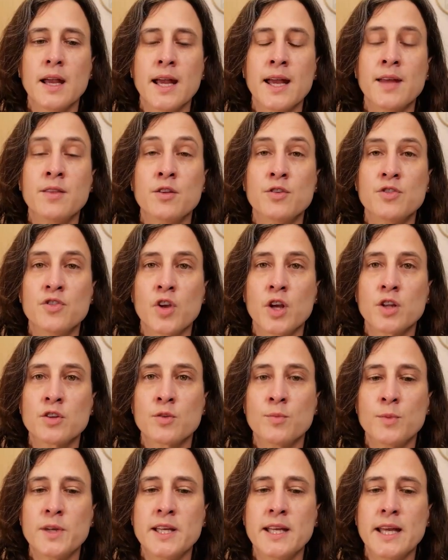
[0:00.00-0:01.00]
And the
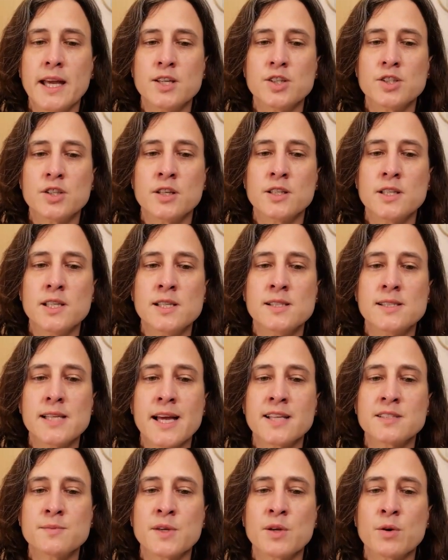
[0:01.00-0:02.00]
third complication is
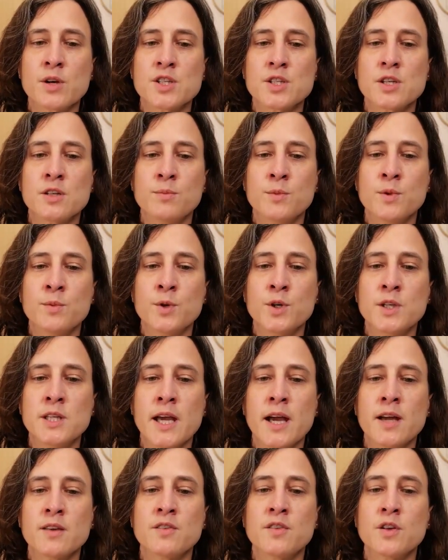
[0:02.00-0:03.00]
aspiration
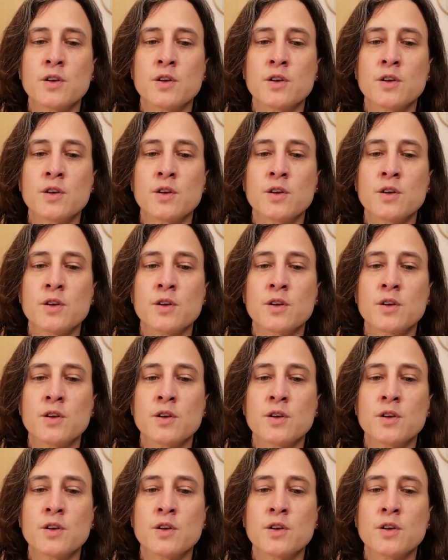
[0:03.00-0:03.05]
pneumonia,